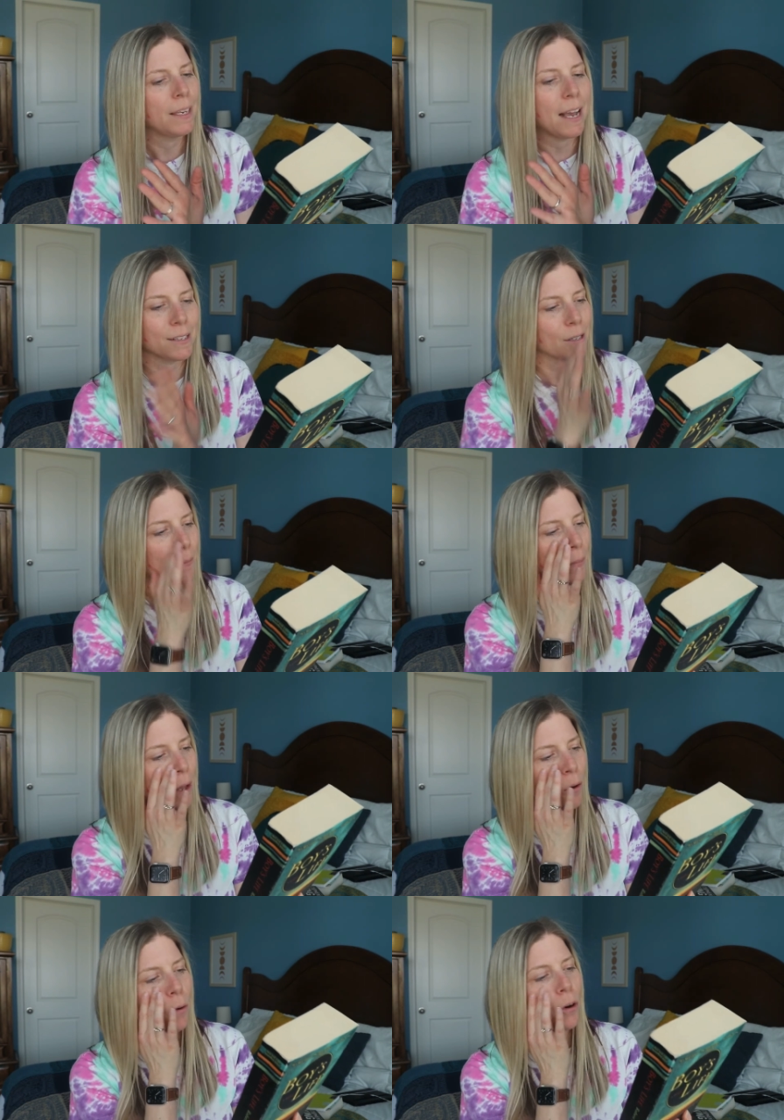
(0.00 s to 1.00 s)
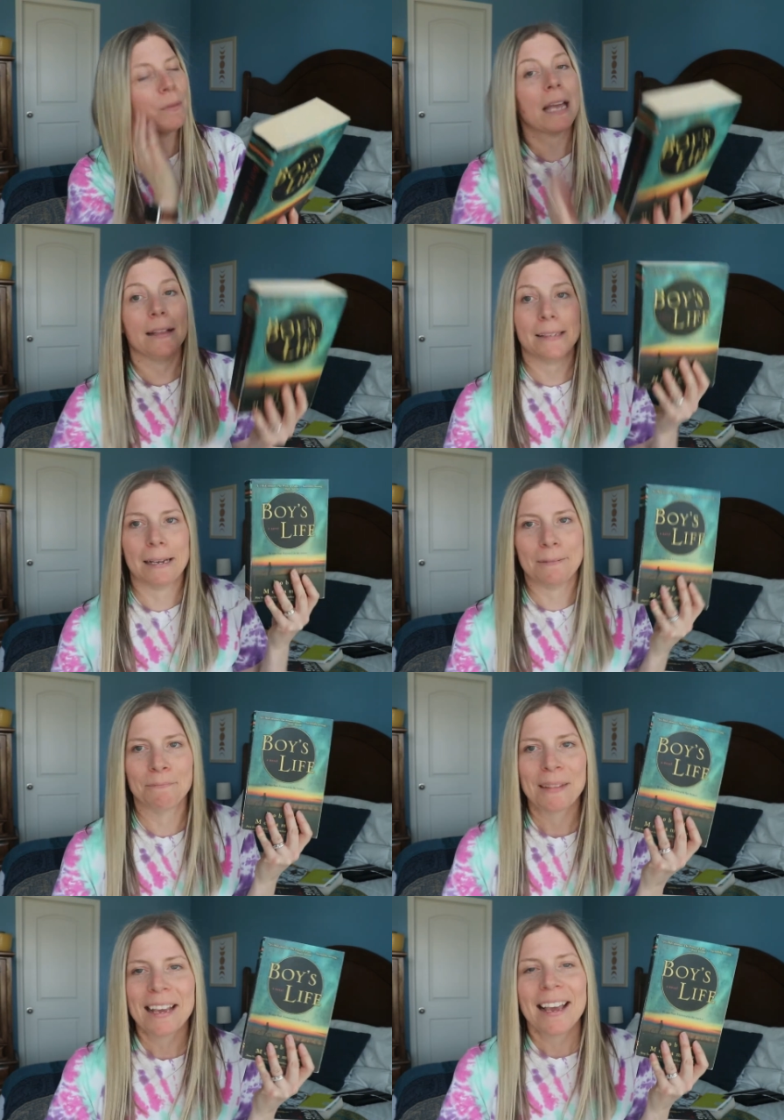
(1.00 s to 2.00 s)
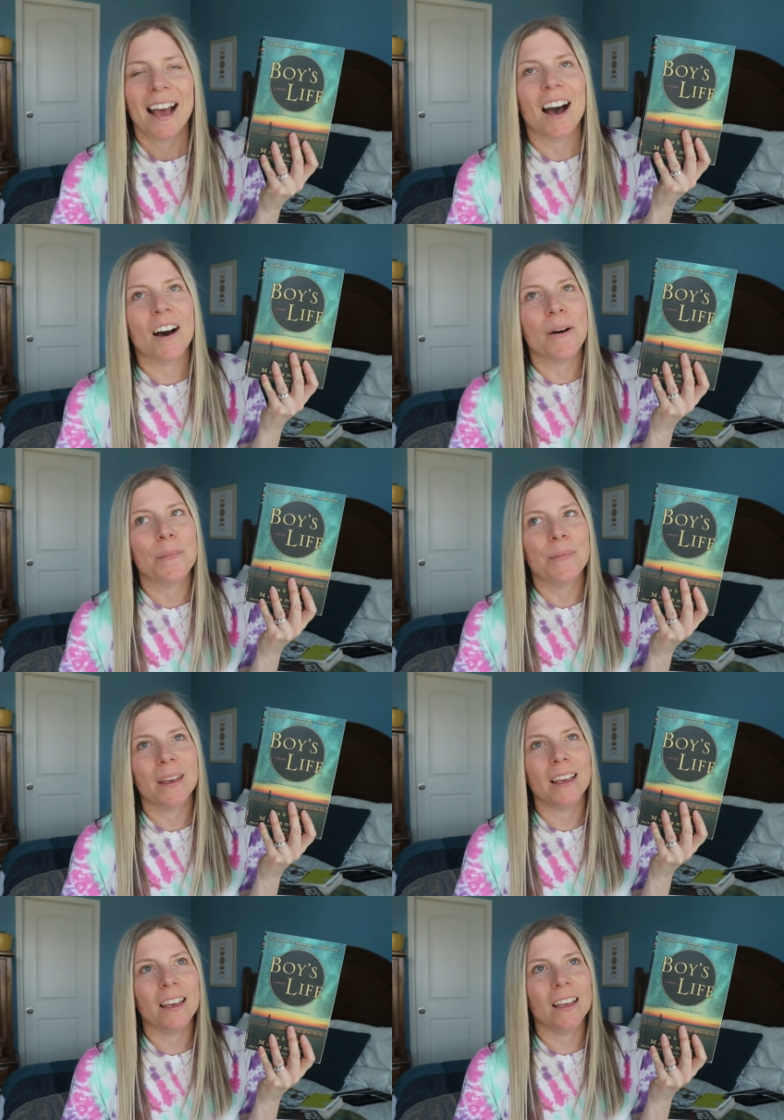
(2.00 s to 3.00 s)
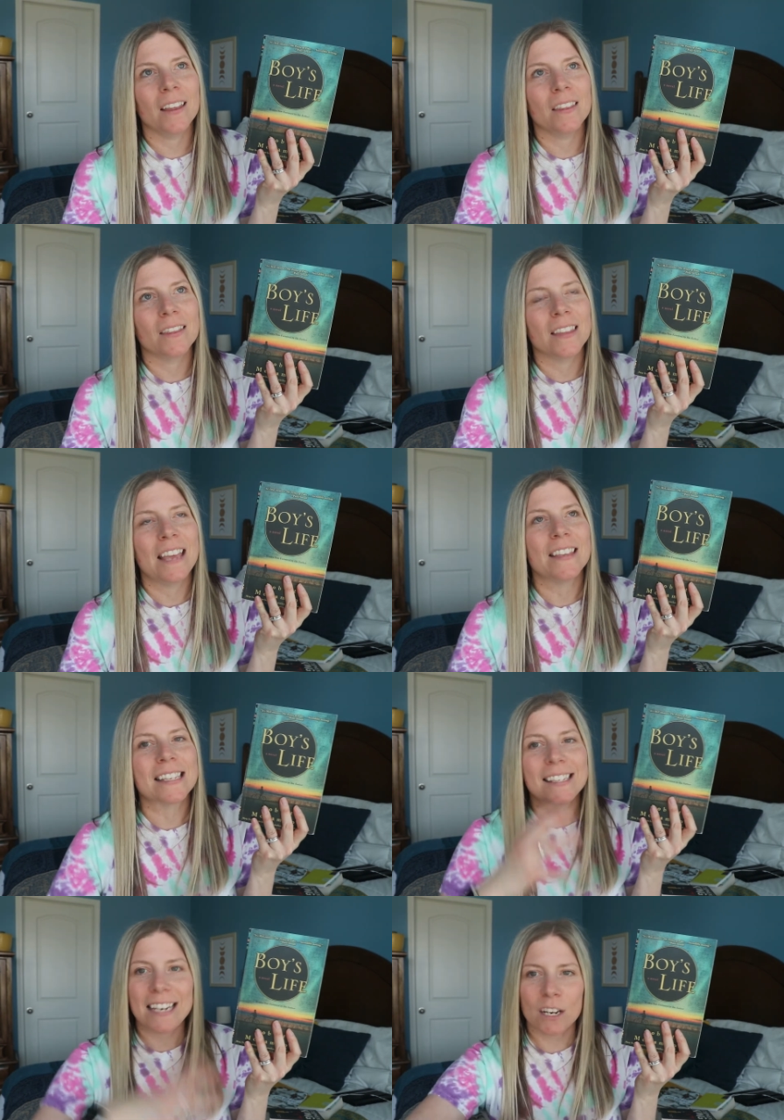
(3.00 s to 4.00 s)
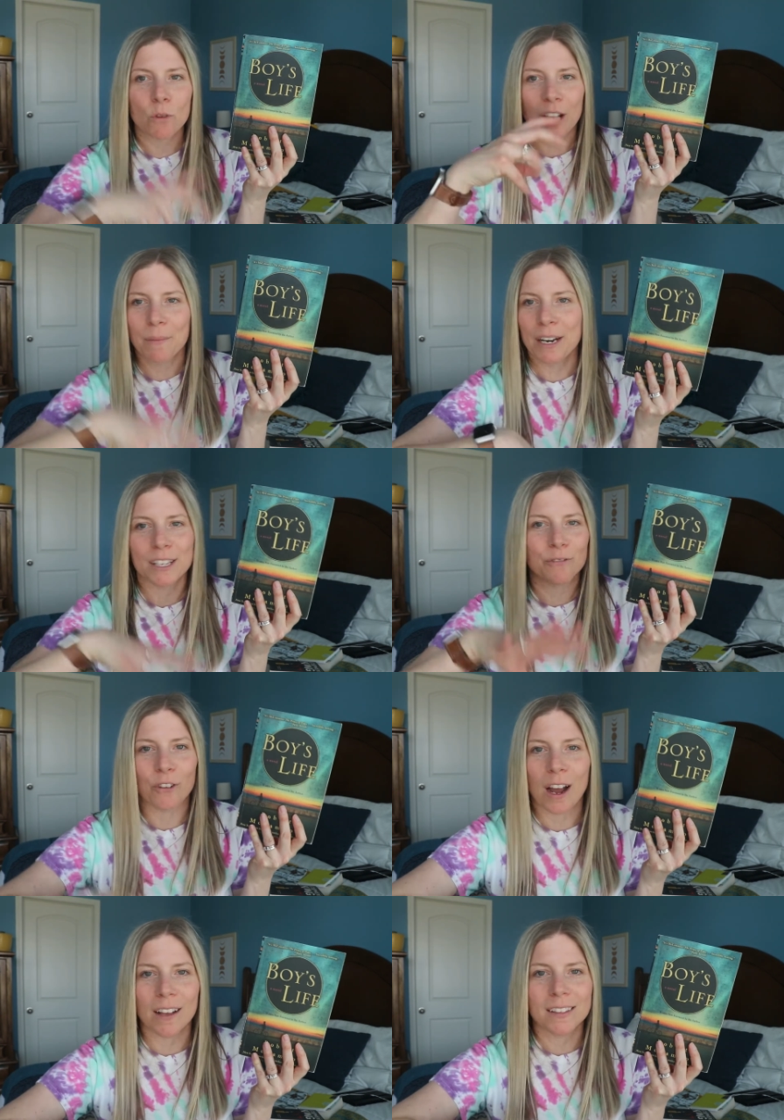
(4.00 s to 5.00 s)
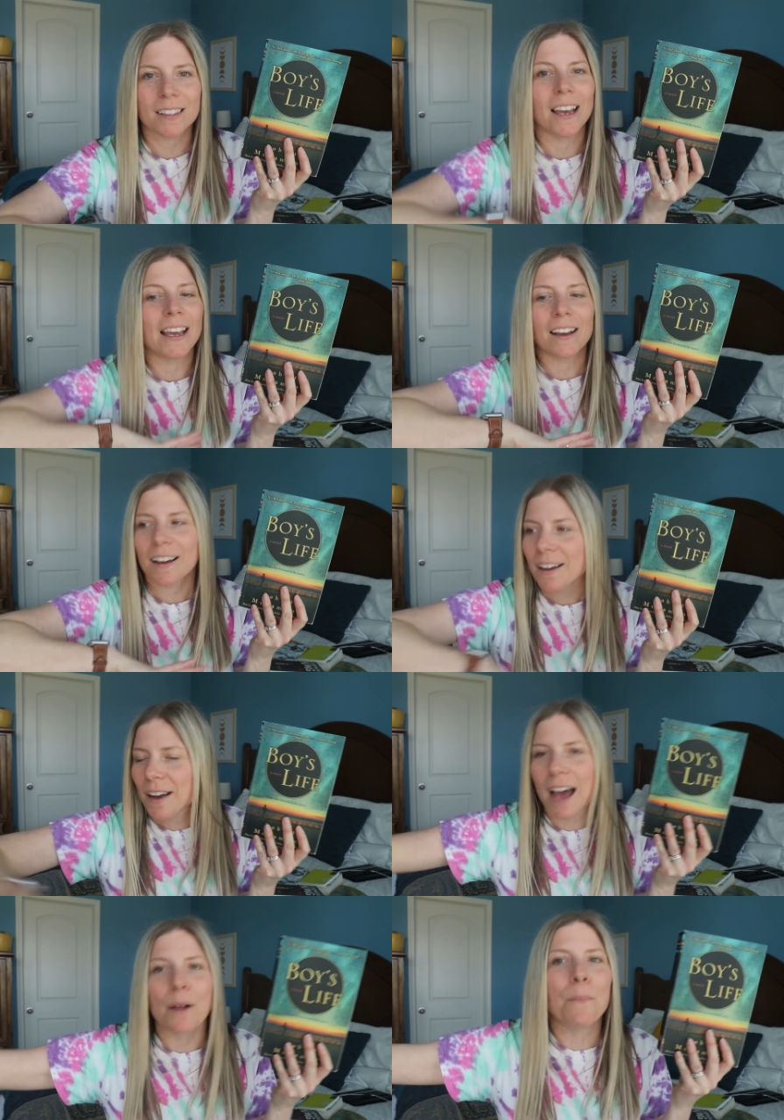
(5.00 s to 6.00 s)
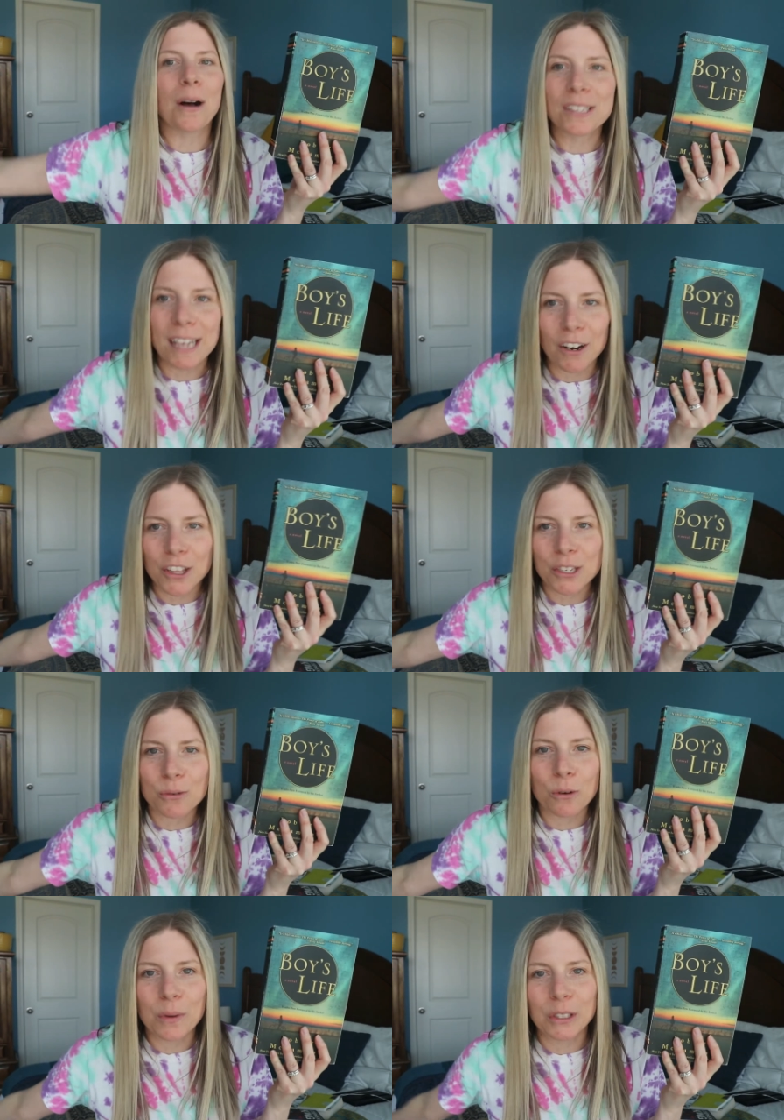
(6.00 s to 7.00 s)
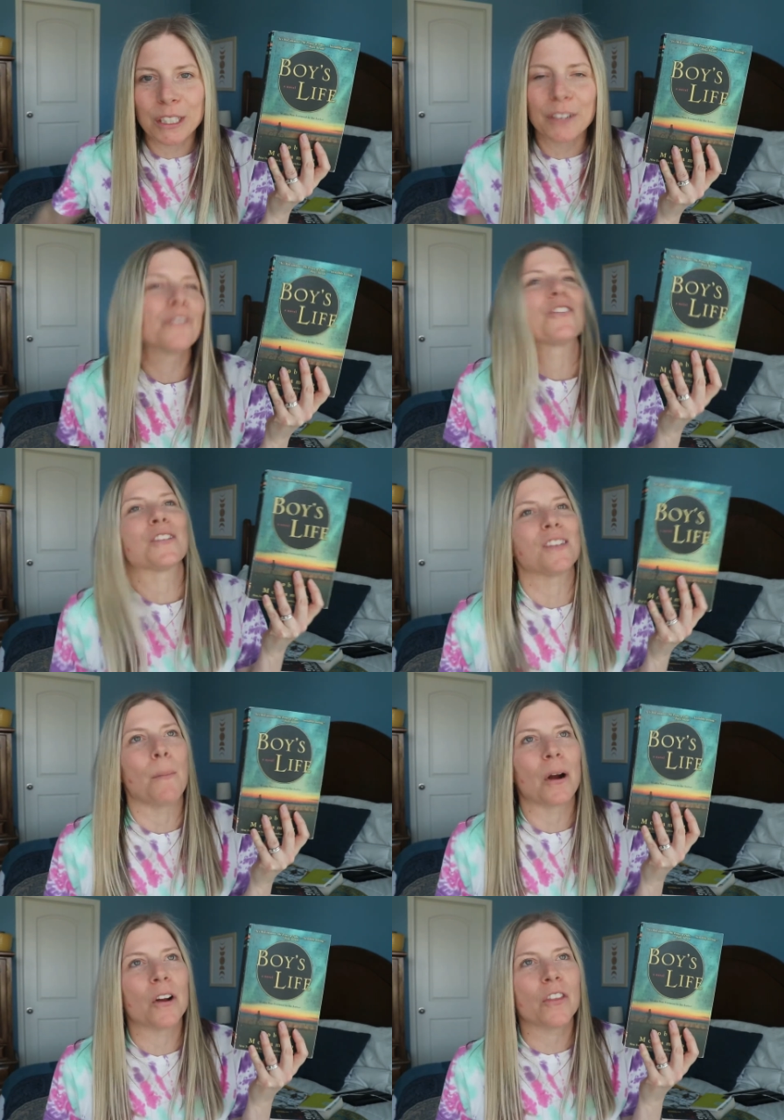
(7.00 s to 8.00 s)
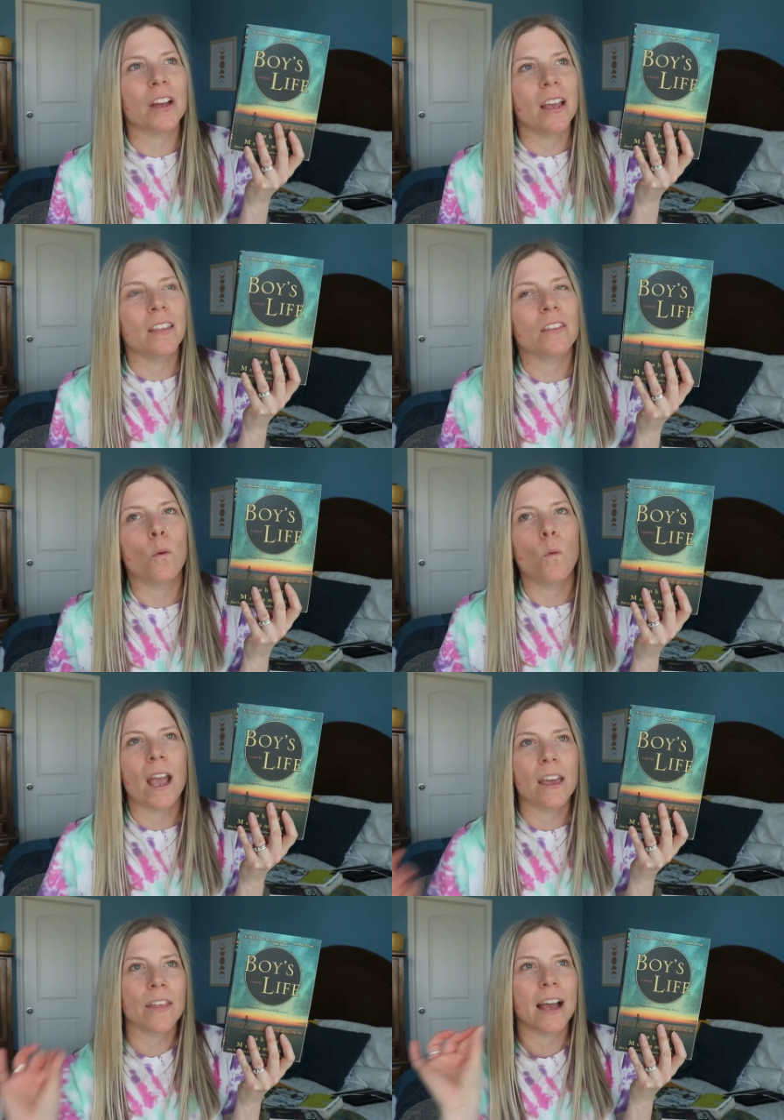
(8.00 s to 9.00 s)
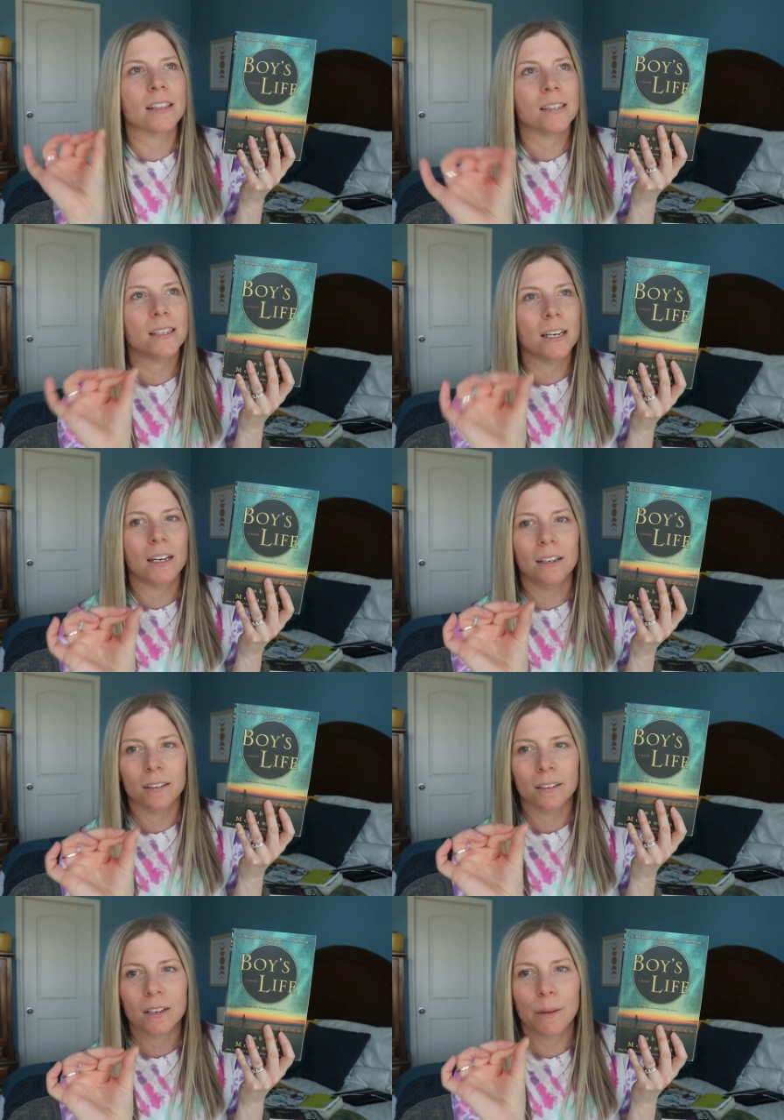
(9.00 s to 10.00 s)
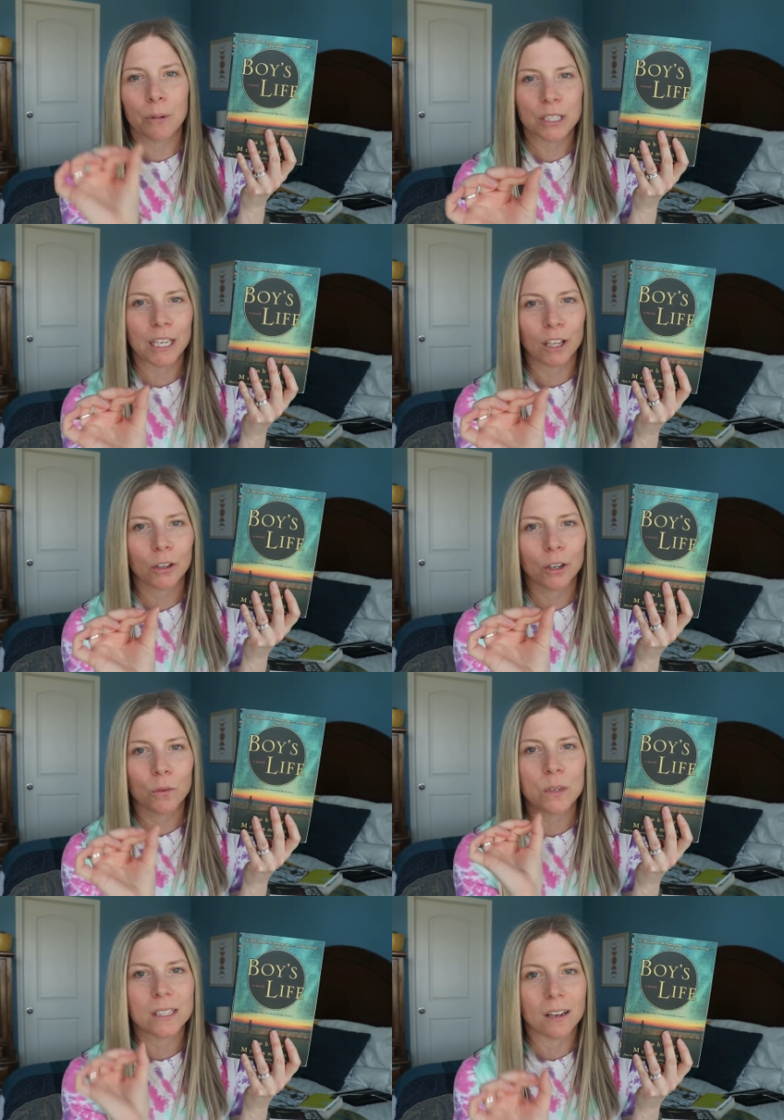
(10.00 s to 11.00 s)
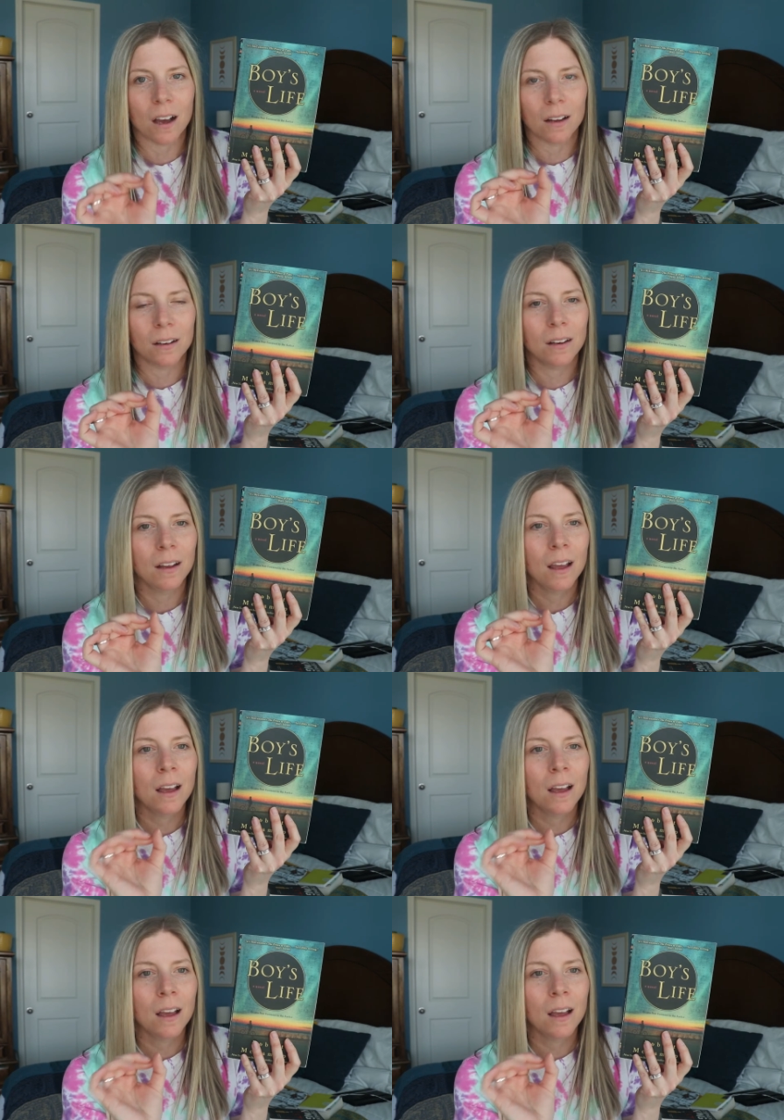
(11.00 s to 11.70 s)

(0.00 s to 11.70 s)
Yes, Corey McKenzie. Um, in the scene where him and his friends like kind of bust out of the school building for the summer, the, the way that scene in particular was done,